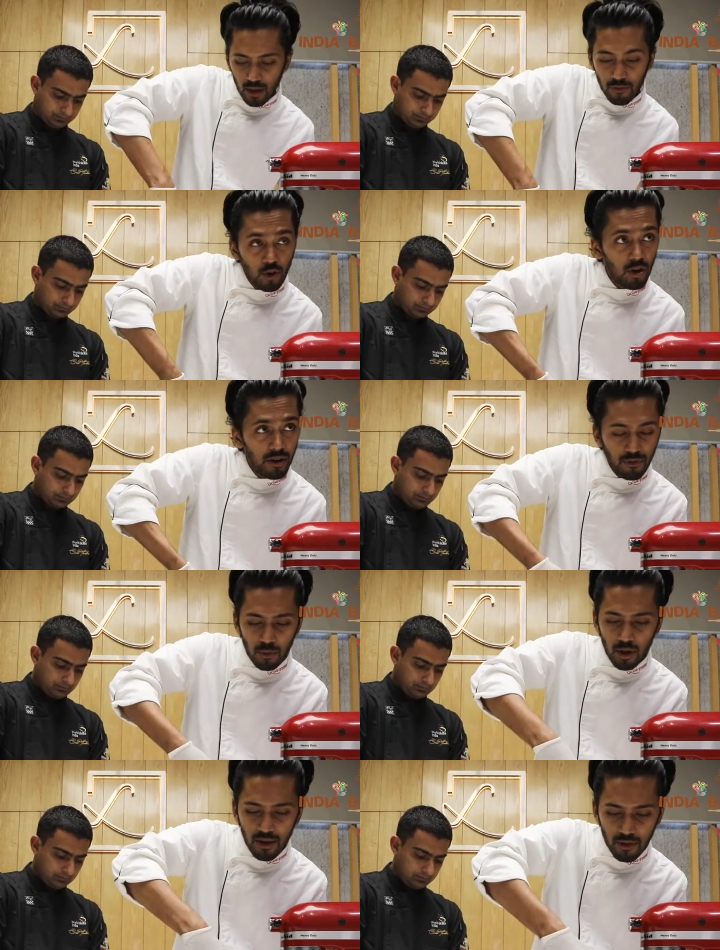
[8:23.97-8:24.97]
Speaker 1: If you got, if you
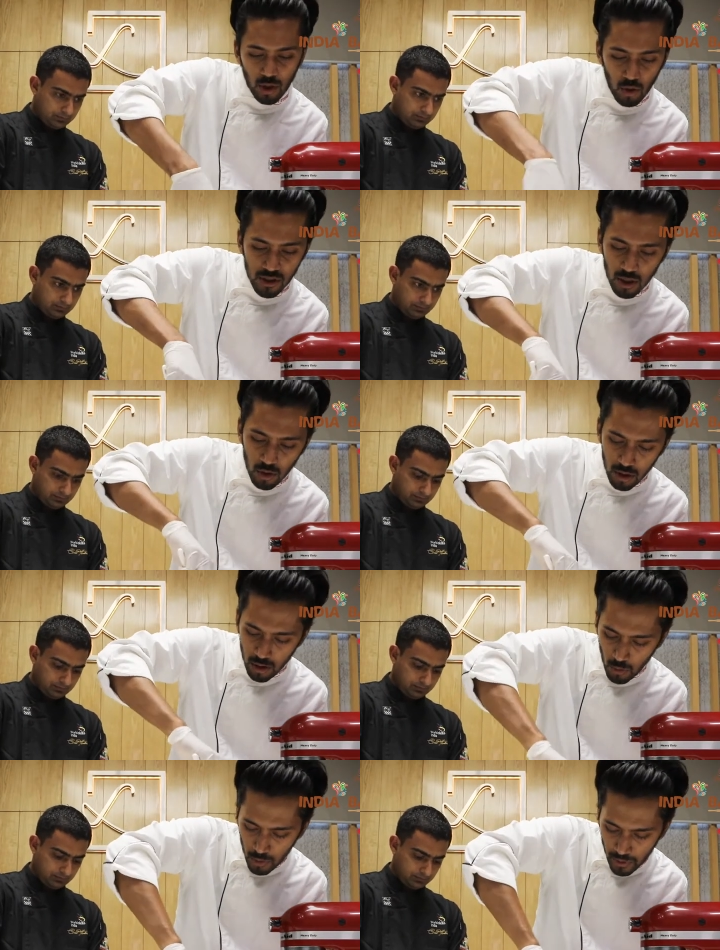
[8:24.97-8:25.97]
want to have a closer look,
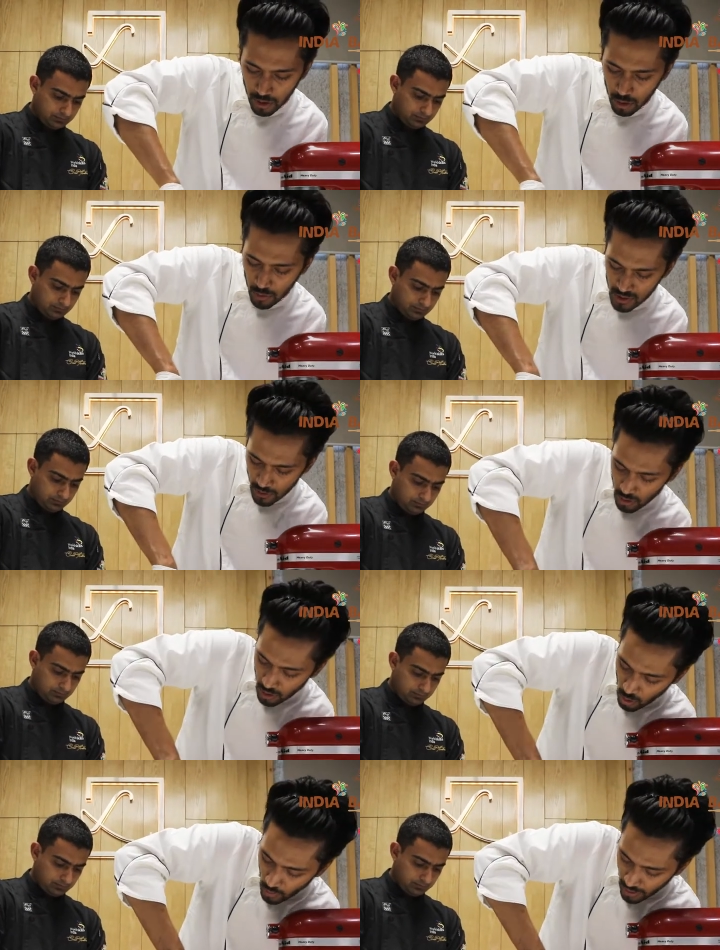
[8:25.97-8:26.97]
what we're gonna do is we're gonna
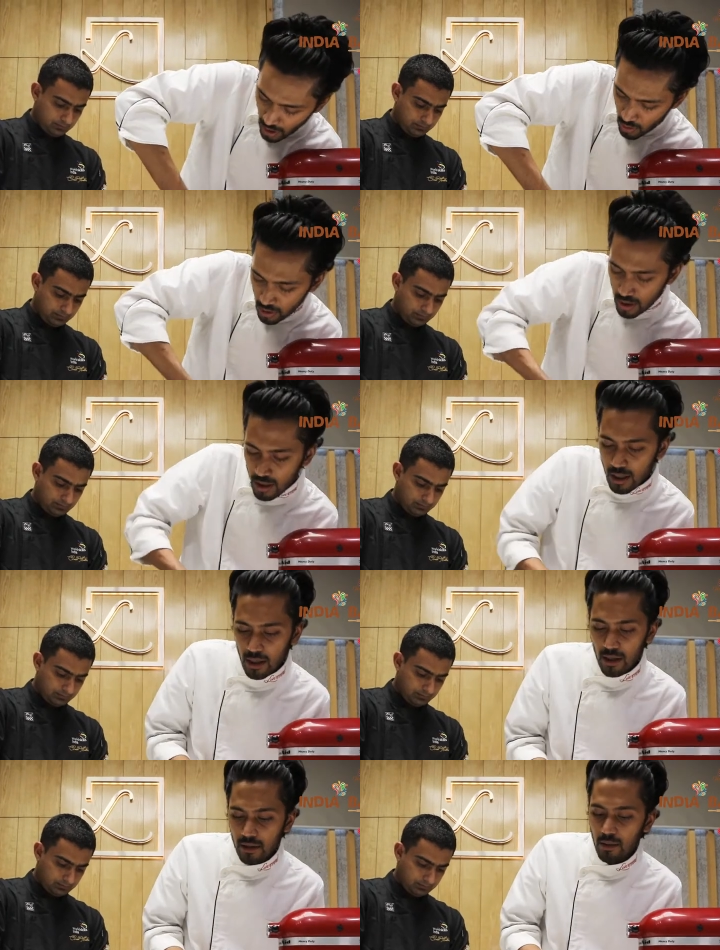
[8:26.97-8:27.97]
go around
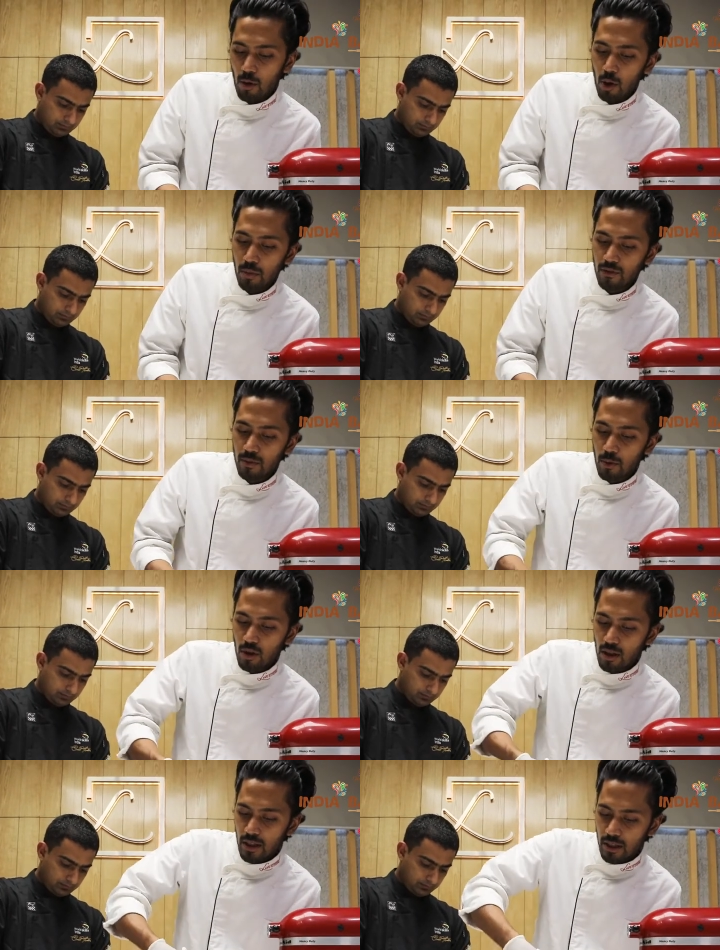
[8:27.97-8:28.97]
the bottom of the bowl,
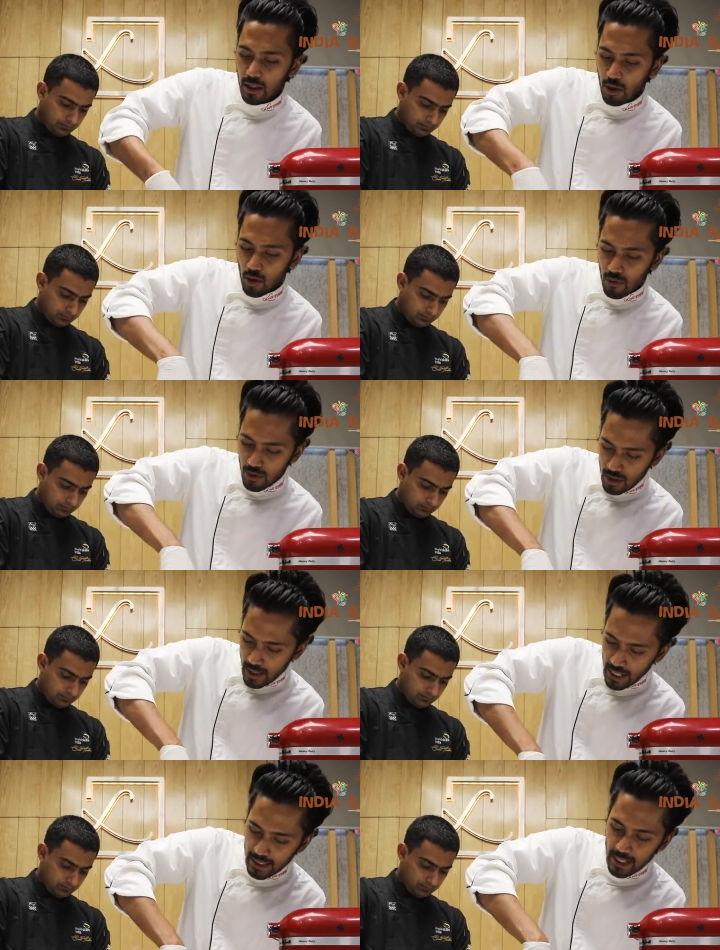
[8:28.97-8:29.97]
turn over,
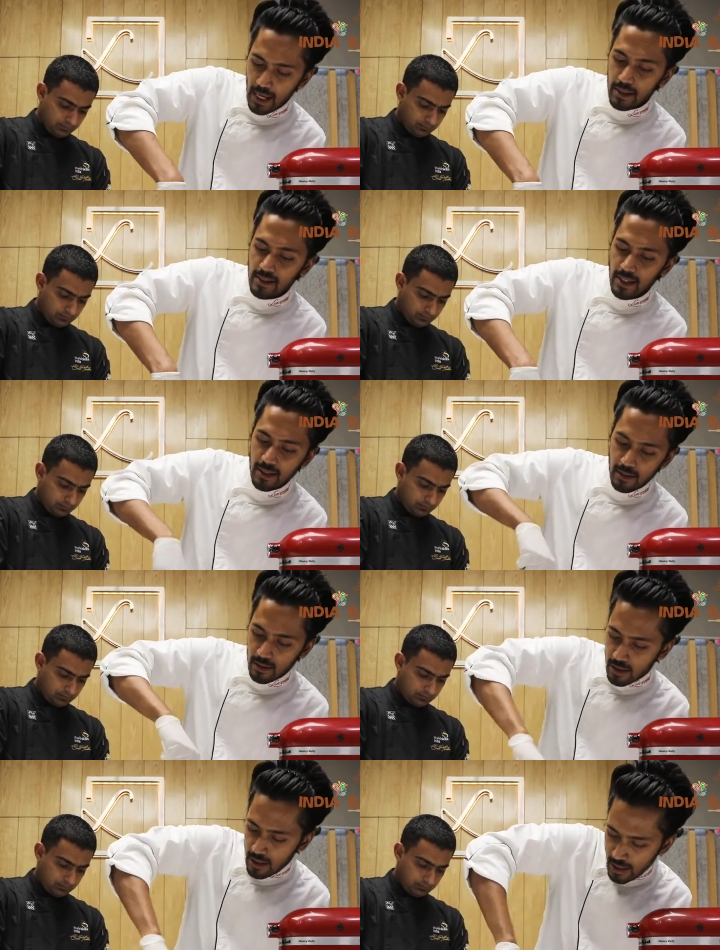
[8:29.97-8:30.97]
and then get in the center.
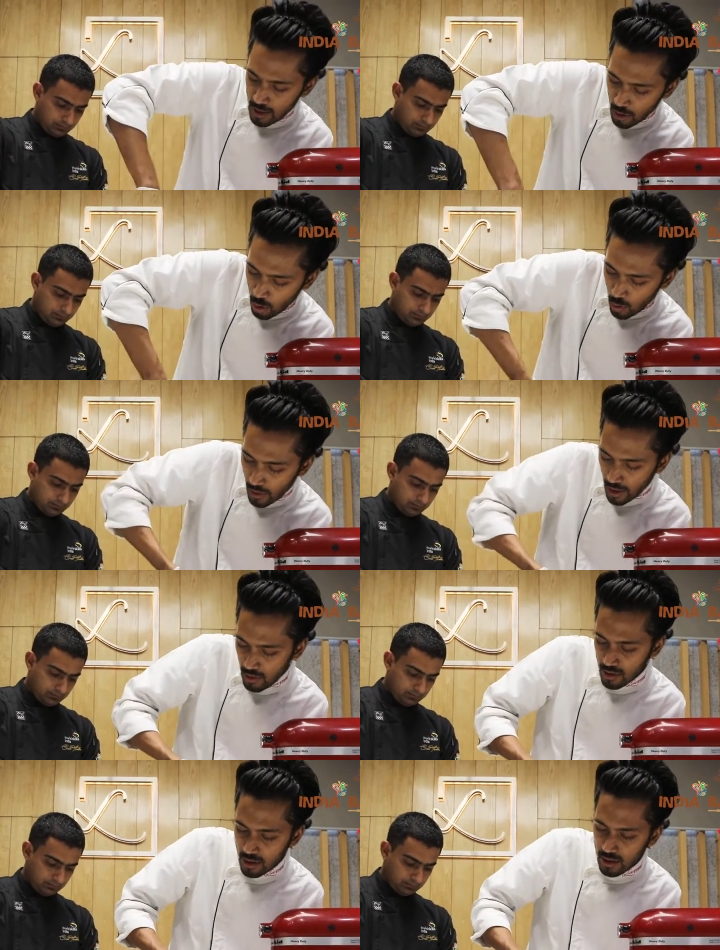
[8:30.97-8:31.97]
Go
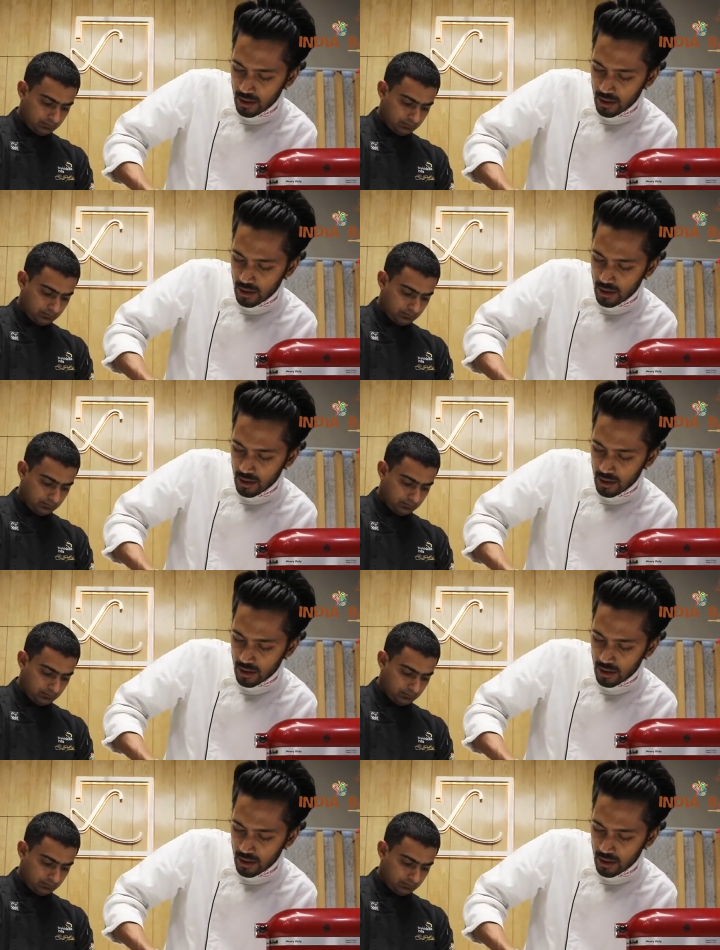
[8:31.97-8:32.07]
around,